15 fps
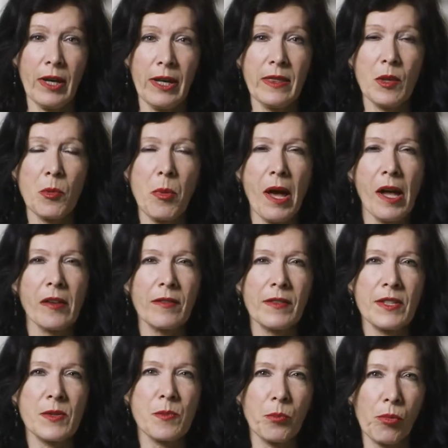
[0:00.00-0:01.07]
in the
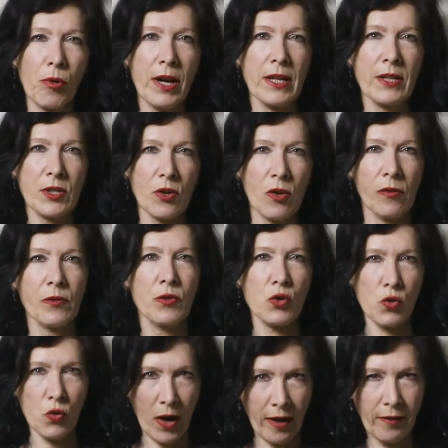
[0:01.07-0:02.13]
pelvis breaks off,
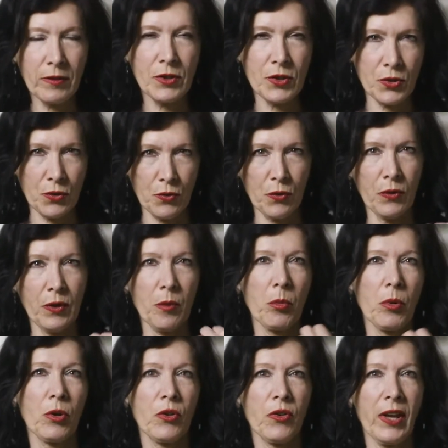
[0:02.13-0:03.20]
travels through the
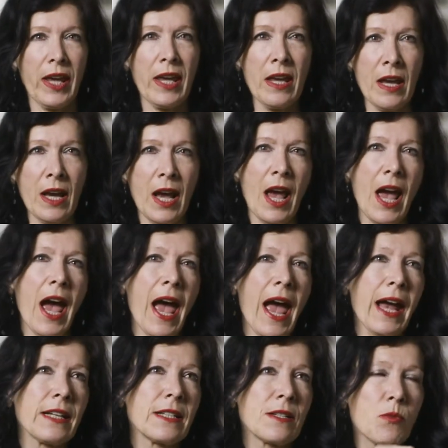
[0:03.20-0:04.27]
body
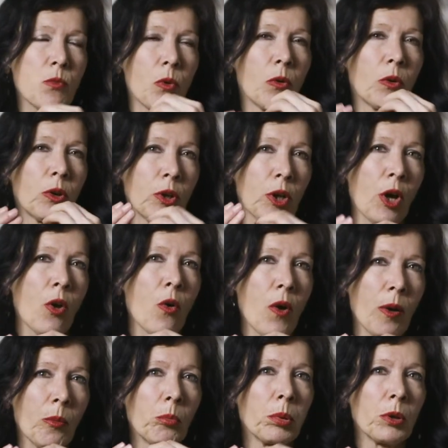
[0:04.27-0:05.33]
and will go
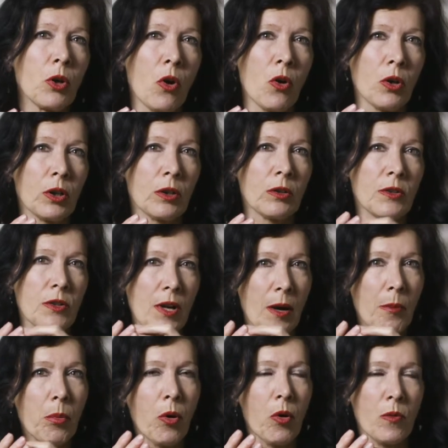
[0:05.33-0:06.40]
and block a
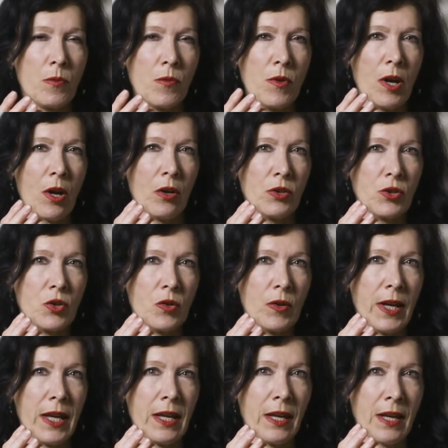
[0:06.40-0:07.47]
pulmonary
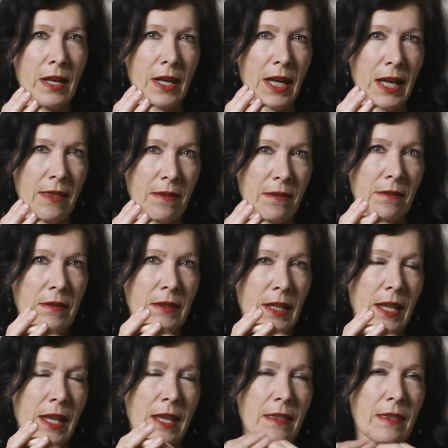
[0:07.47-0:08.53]
artery in
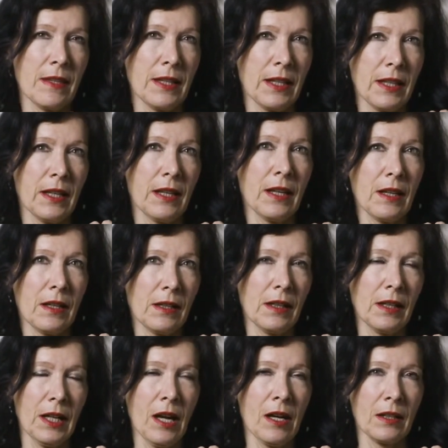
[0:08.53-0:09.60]
the
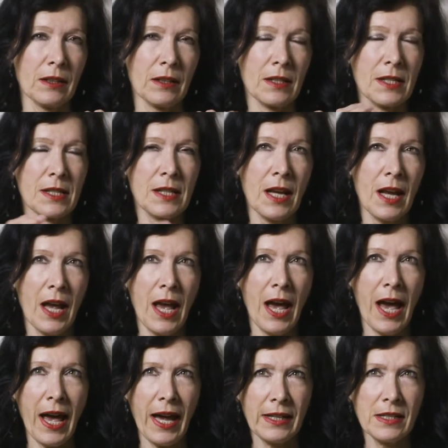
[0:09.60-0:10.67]
lungs.
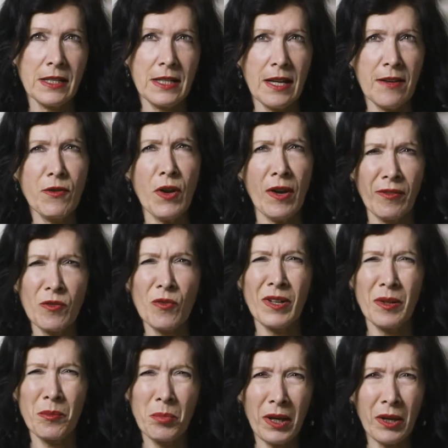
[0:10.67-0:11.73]
And if you have a
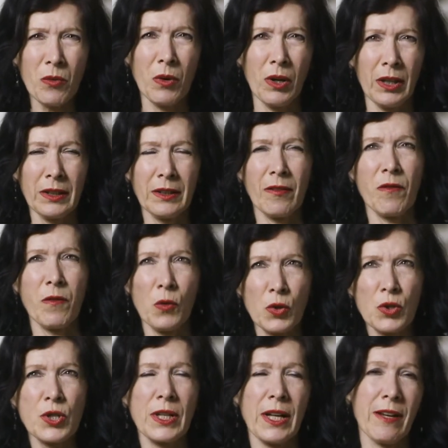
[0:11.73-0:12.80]
really big one,
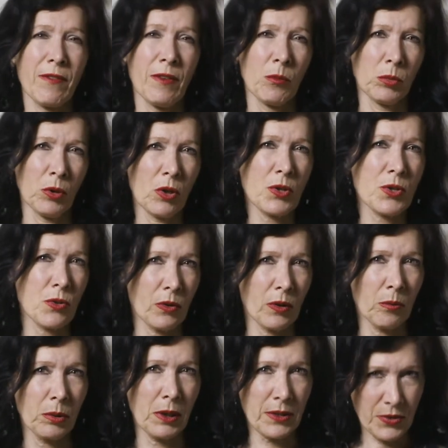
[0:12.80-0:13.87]
unfortunately, if it blocks all the
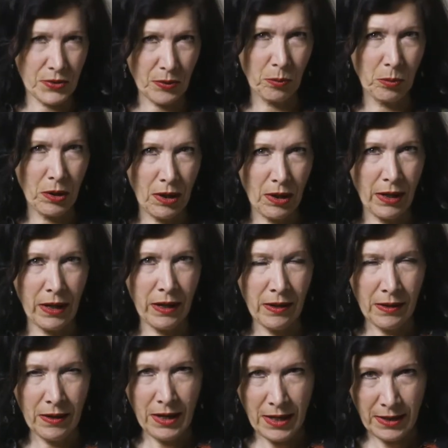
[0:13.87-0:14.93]
blood supply,
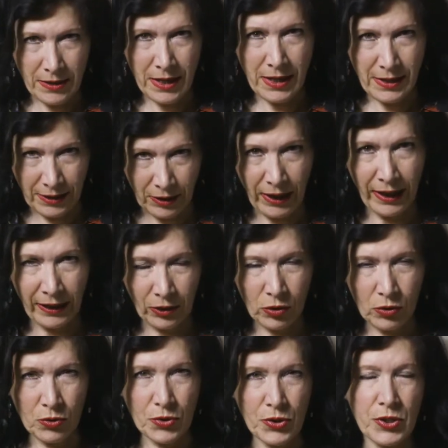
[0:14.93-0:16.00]
it can
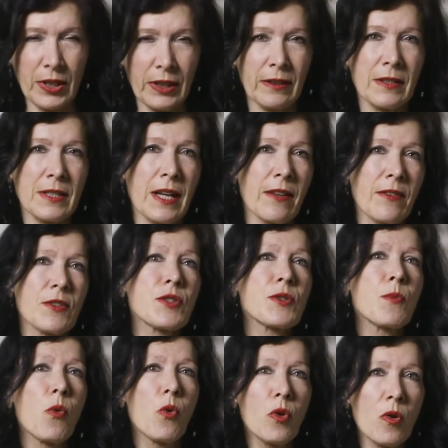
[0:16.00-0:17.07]
cause sudden death.
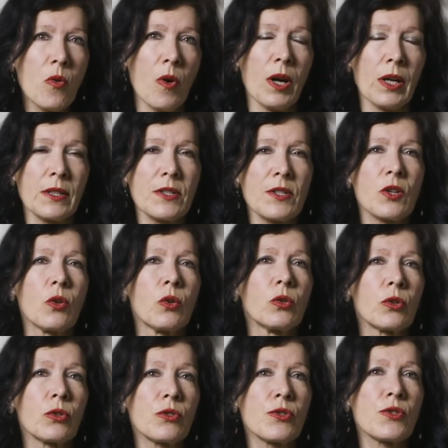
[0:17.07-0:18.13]
Smaller ones
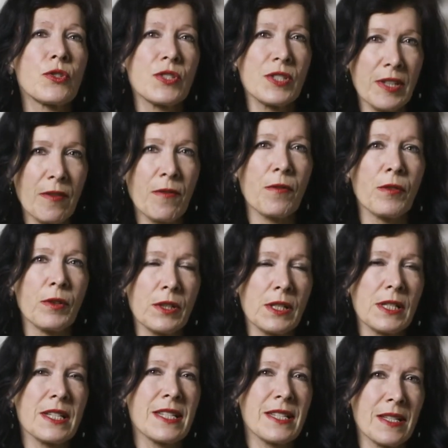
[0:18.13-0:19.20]
cause
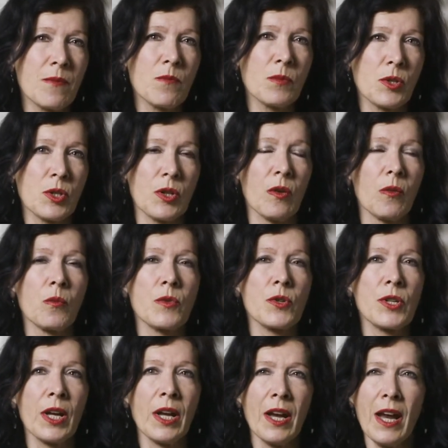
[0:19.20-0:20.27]
different
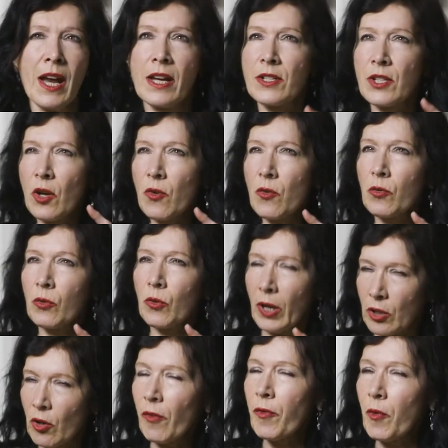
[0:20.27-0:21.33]
symptoms. So
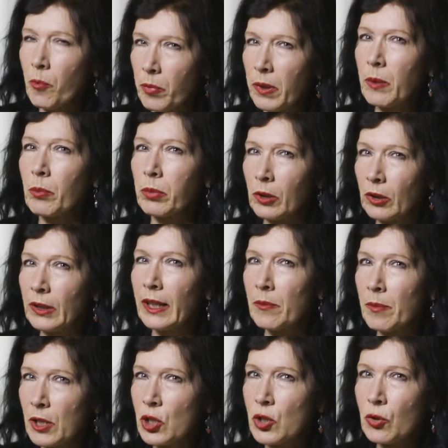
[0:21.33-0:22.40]
quite often people are a little
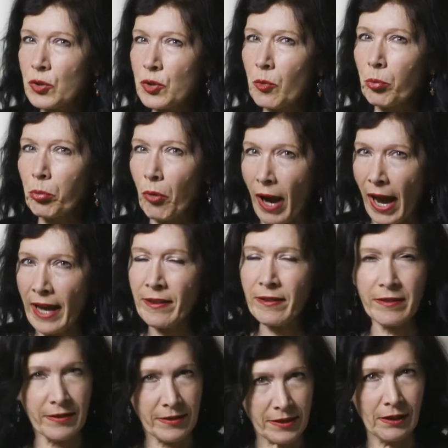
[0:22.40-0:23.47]
bit short of breath
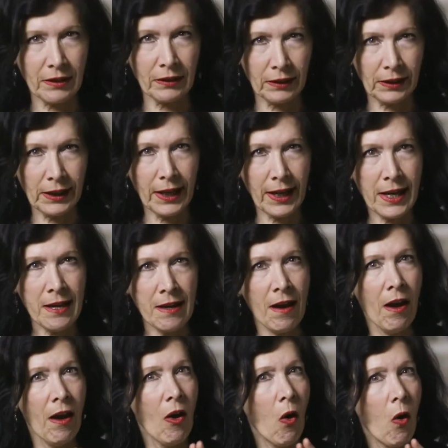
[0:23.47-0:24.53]
suddenly,
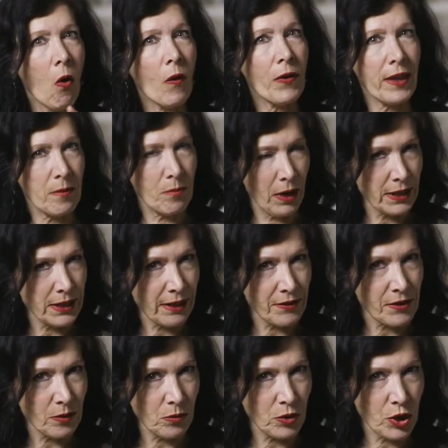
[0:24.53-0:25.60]
or they might have
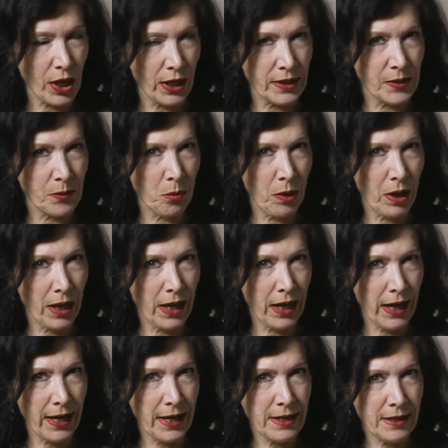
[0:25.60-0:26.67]
some chest
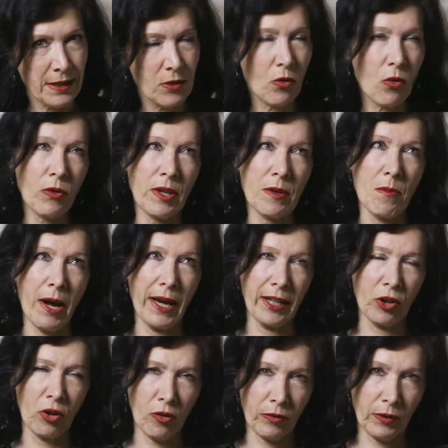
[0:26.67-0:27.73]
pain, or they might
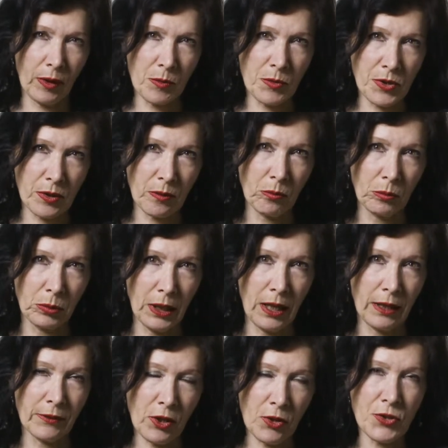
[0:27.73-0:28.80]
cough up some
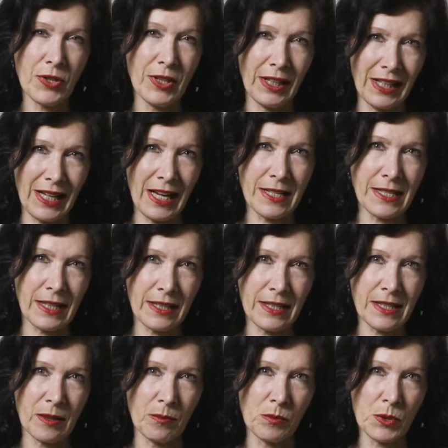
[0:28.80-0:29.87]
blood. Those are the classic
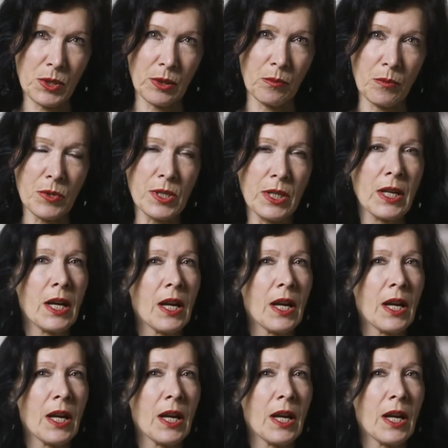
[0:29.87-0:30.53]
symptoms.